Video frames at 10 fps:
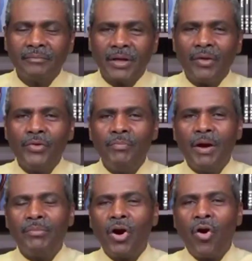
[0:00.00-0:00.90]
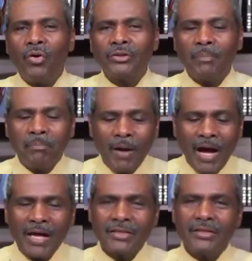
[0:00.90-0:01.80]
But I remember all the
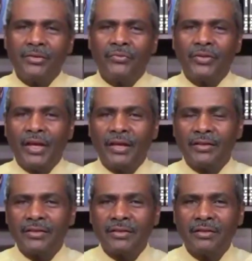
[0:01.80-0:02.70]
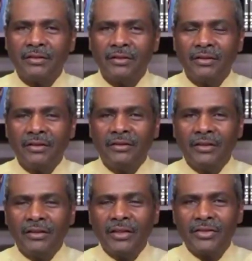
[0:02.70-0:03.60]
positive things
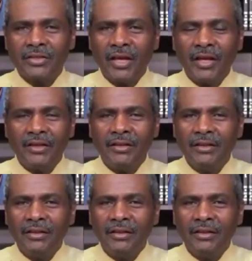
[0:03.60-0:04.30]
that they said